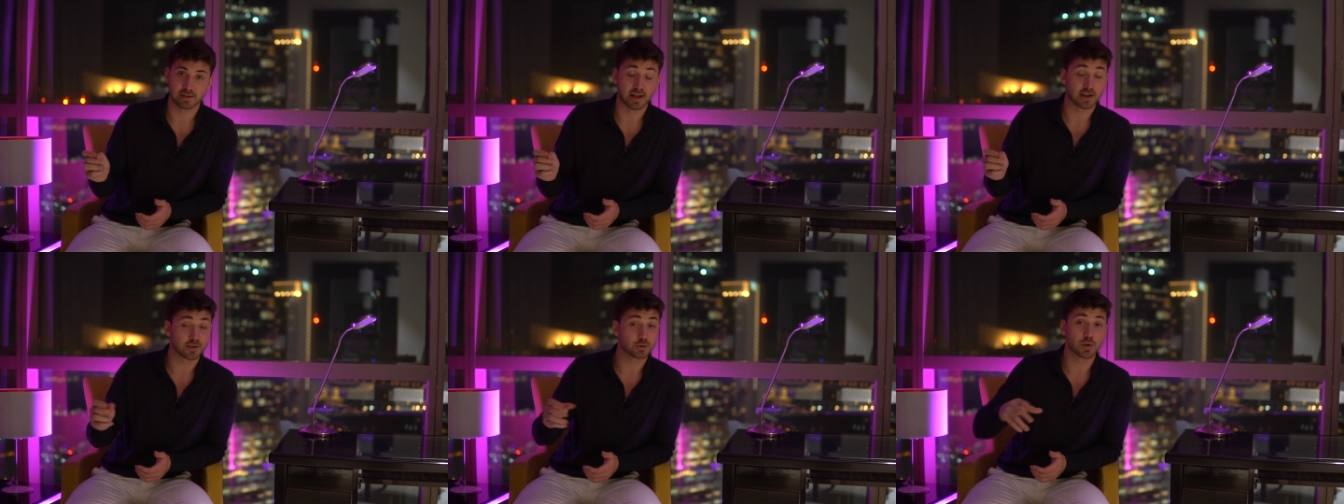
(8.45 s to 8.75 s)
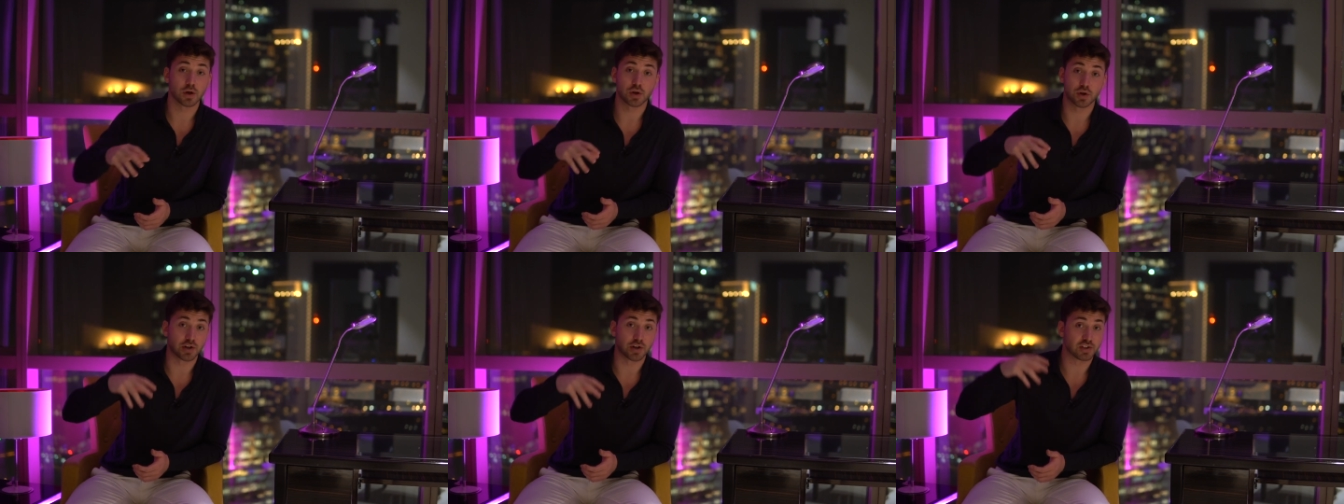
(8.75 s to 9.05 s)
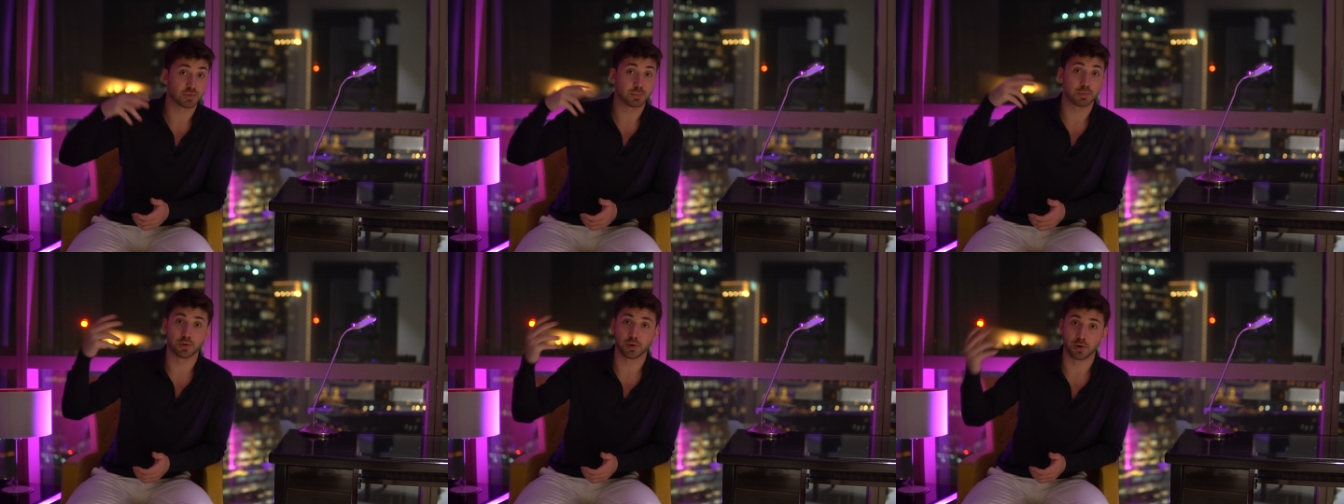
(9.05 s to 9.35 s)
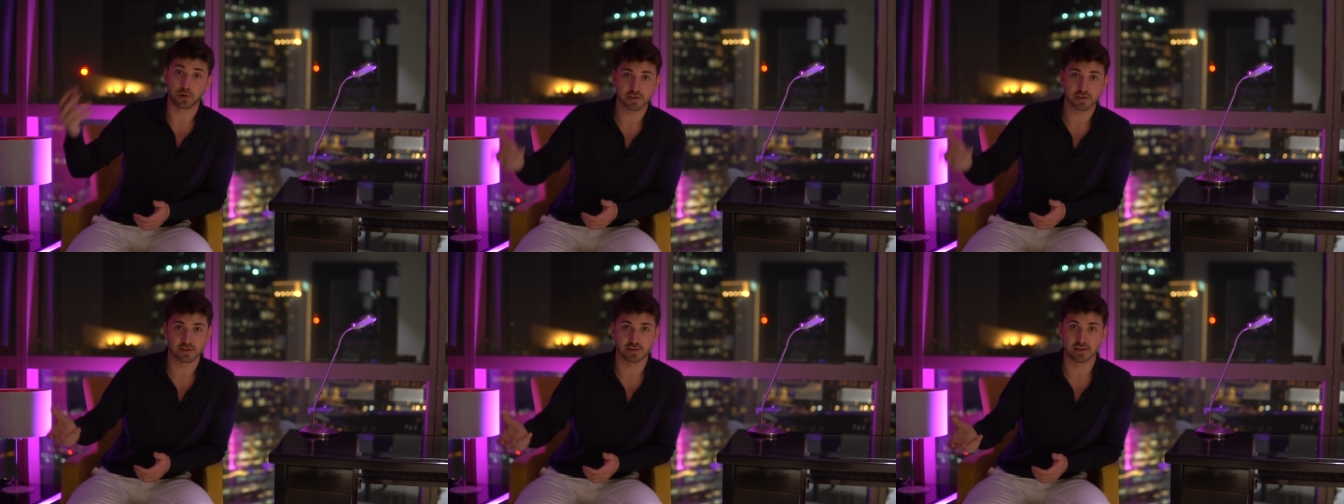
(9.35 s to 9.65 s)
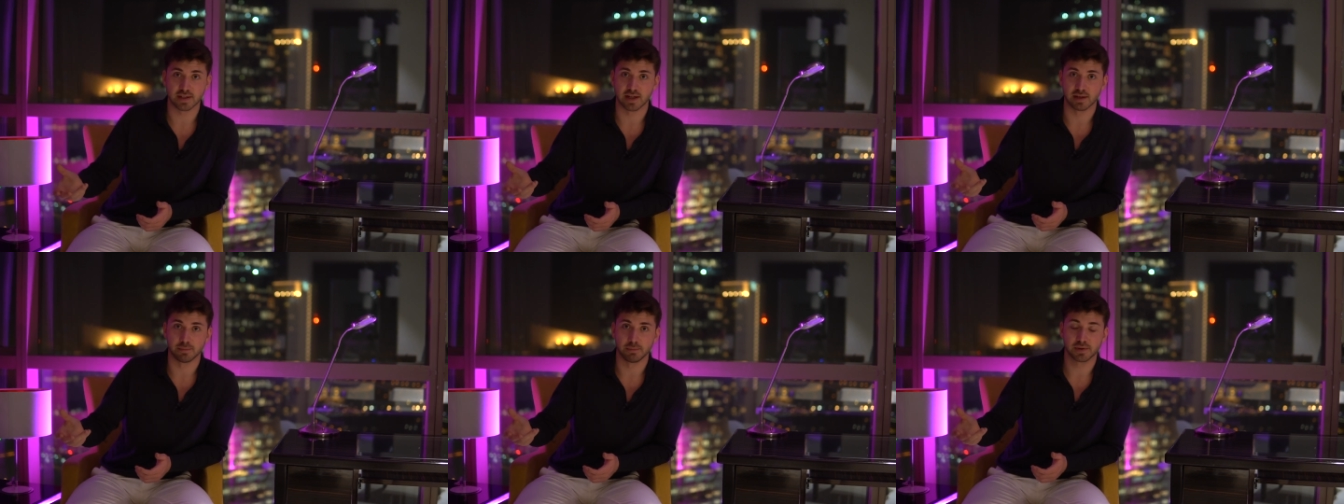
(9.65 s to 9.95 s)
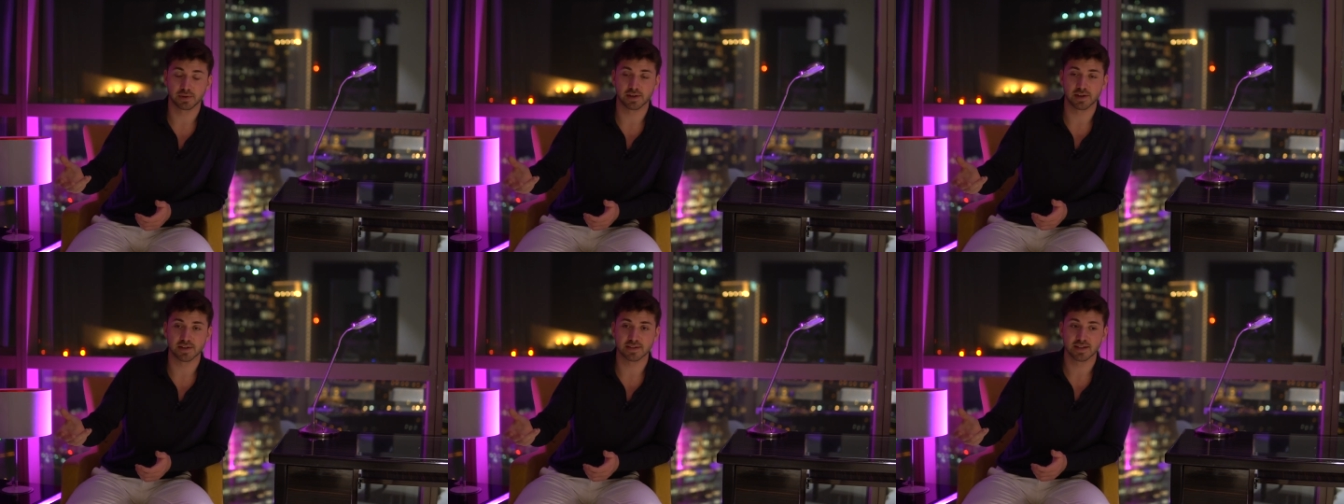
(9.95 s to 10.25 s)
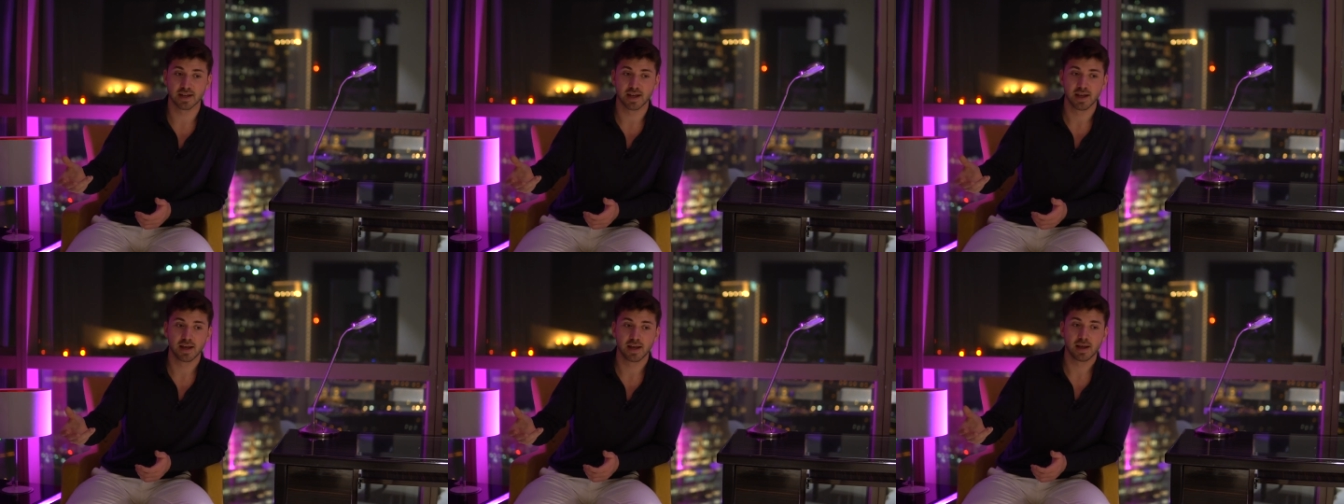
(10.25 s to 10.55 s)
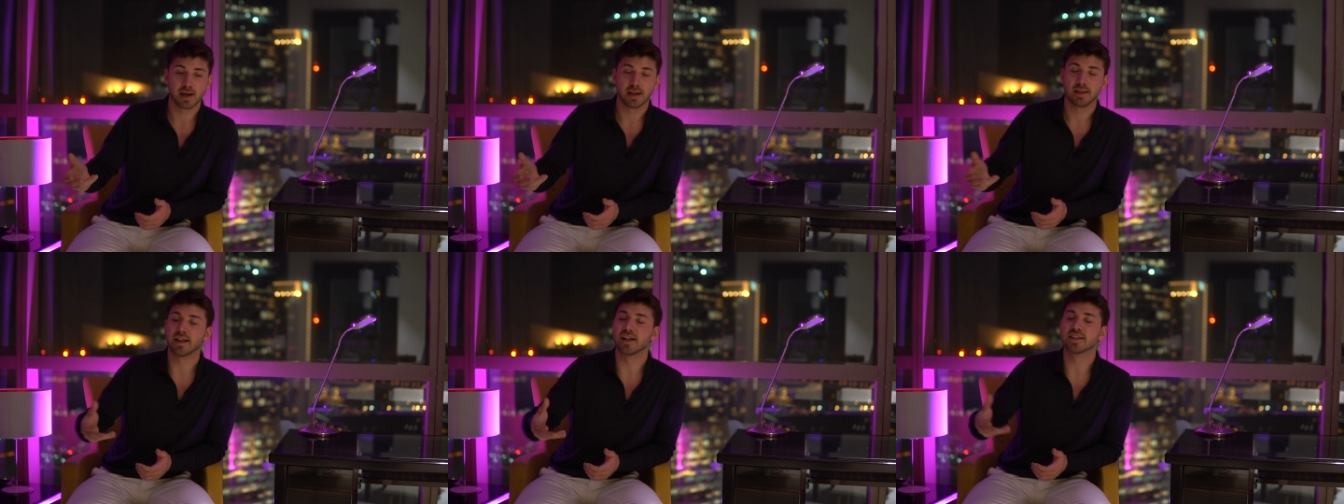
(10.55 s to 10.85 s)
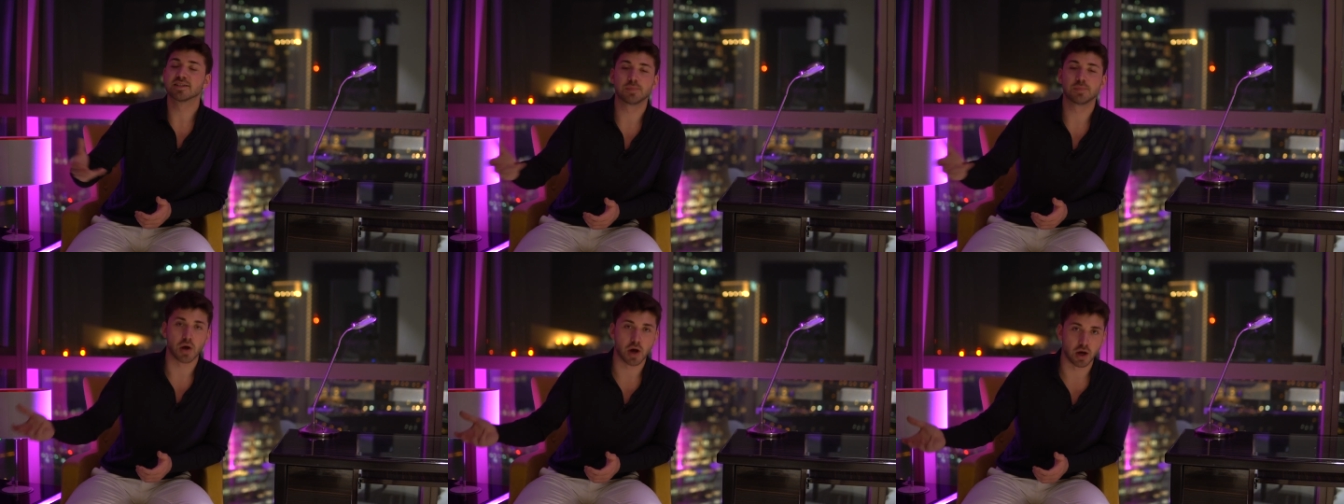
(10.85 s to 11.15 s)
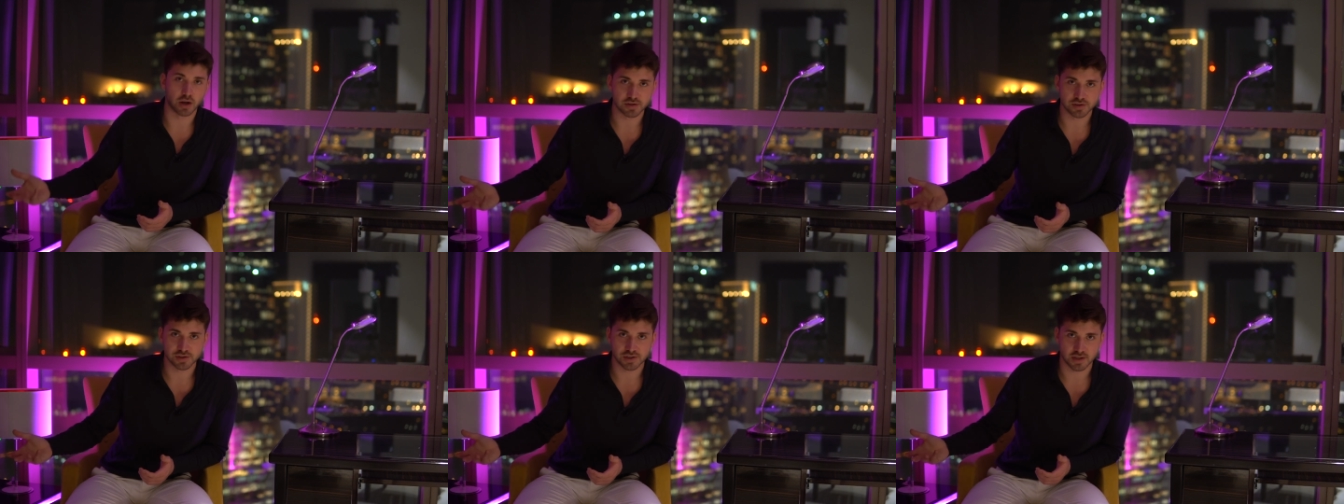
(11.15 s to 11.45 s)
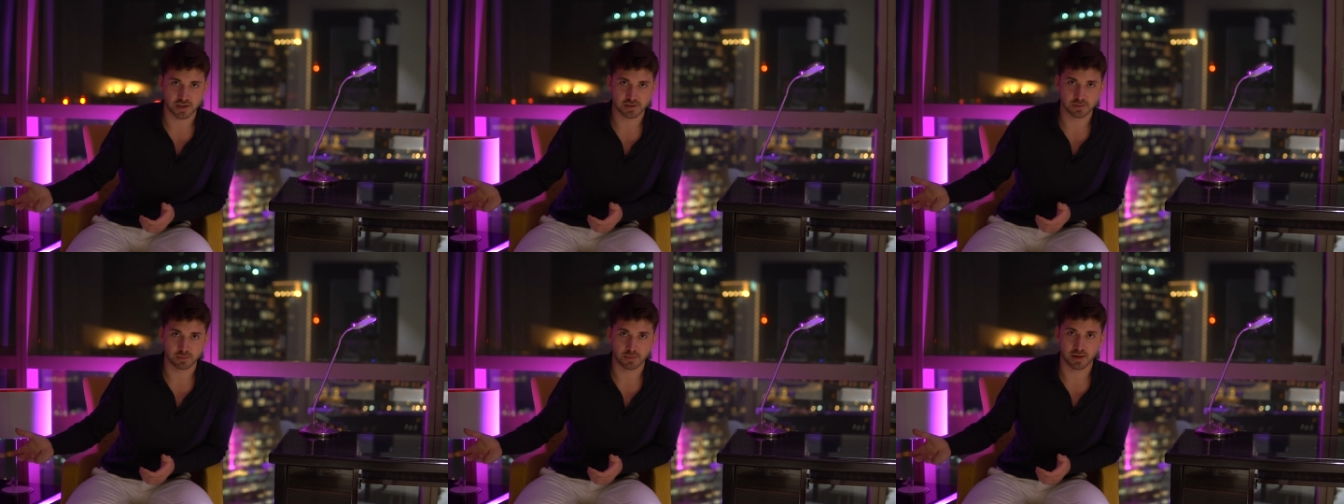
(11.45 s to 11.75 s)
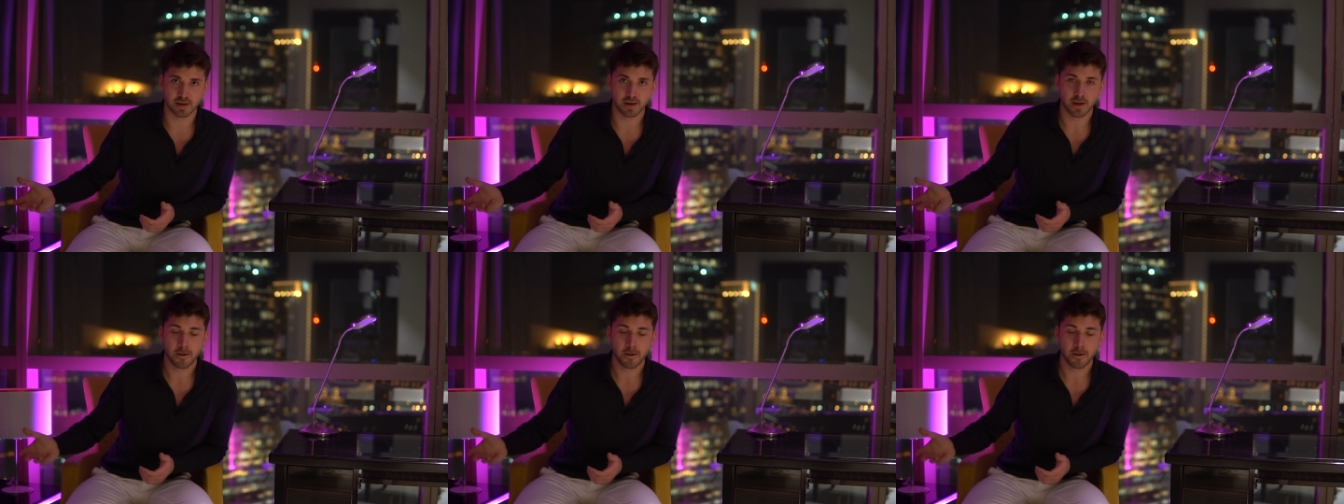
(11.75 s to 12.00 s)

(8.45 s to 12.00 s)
like to other entrepreneurs online, because let's be honest, gentlemen,